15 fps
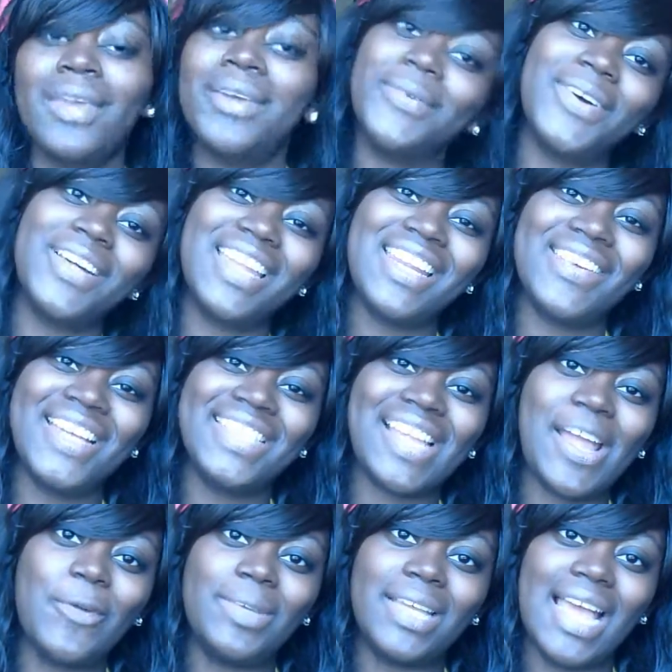Well, anyways, I
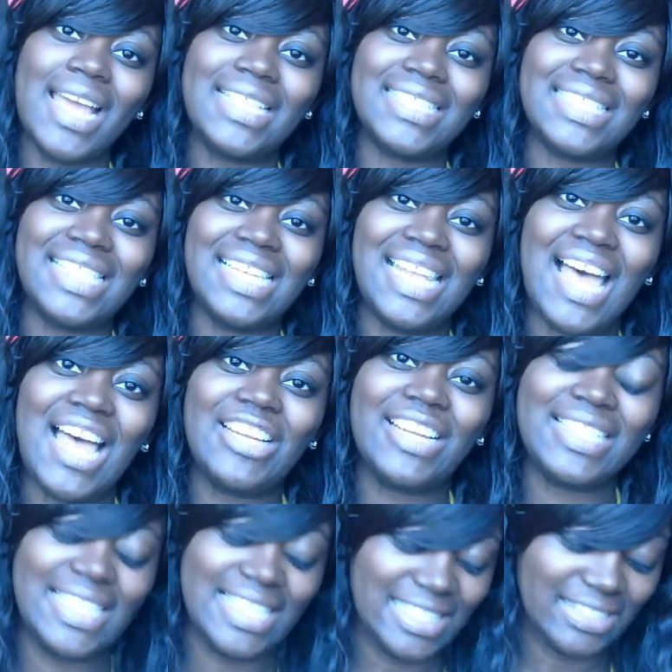hope you guys
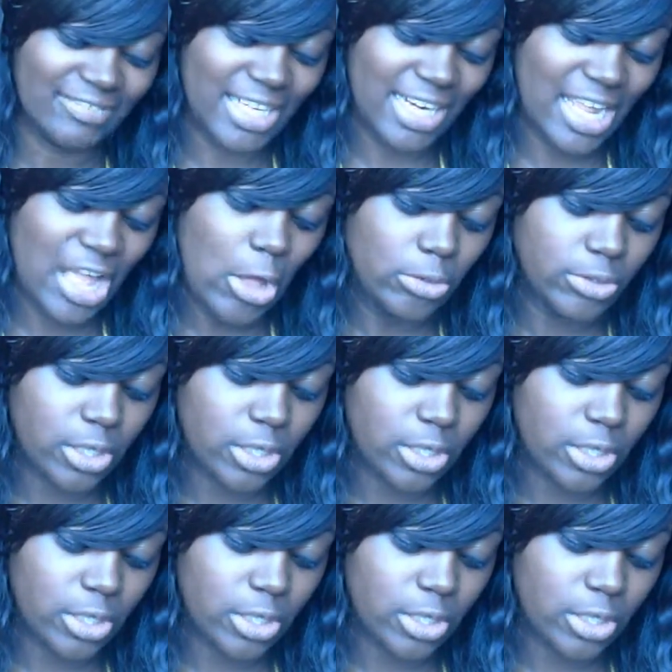liked this video.